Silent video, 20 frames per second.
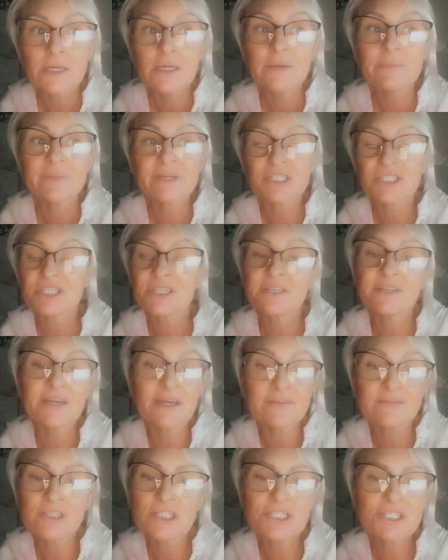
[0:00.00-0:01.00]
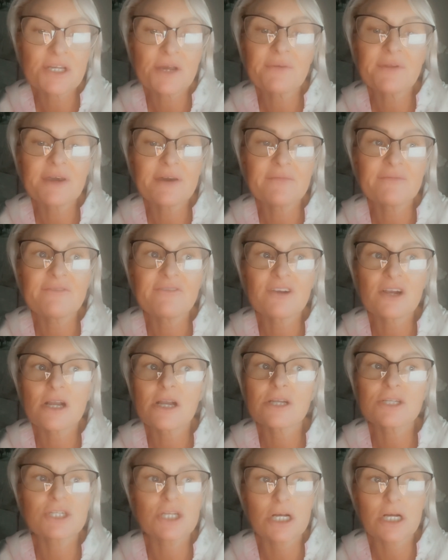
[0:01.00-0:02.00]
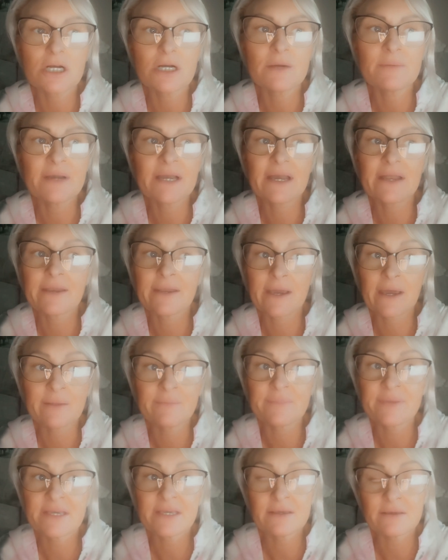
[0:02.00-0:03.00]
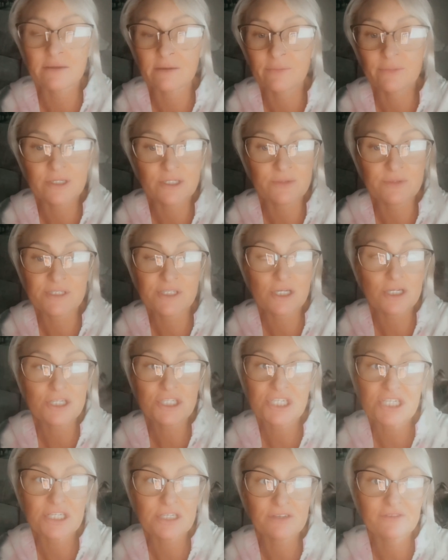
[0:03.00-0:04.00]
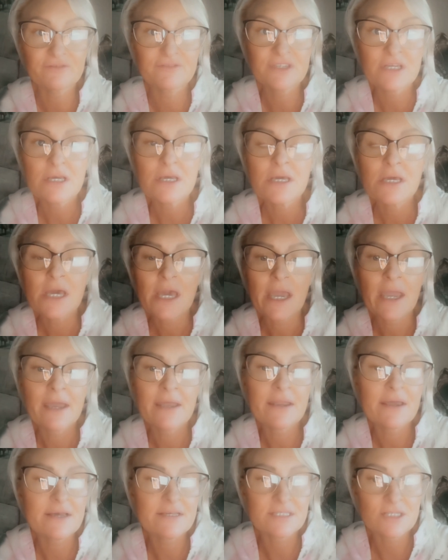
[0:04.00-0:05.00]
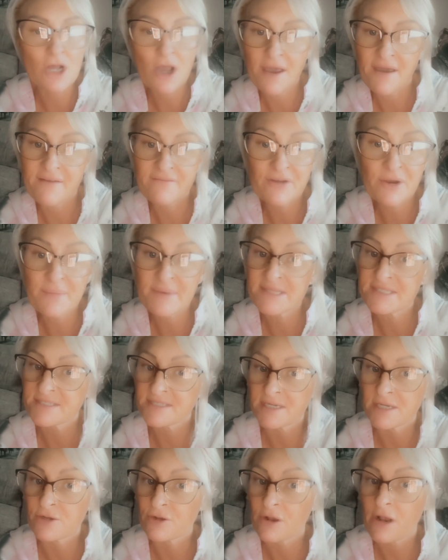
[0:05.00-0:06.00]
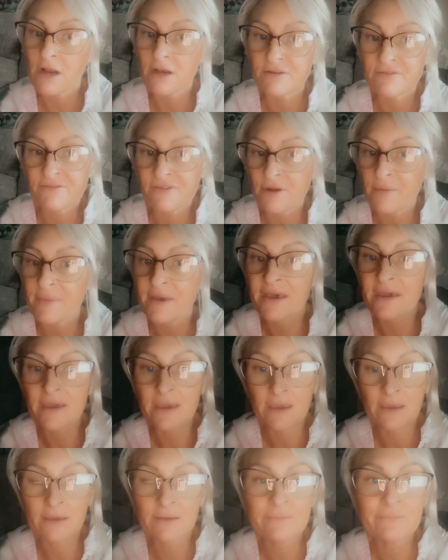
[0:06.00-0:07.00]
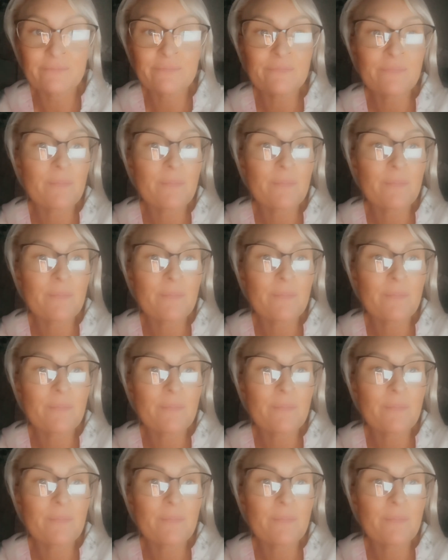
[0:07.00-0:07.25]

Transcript: That she never showed up for her job at 9 p.m., which was her shift, and has not ever been seen or heard from again.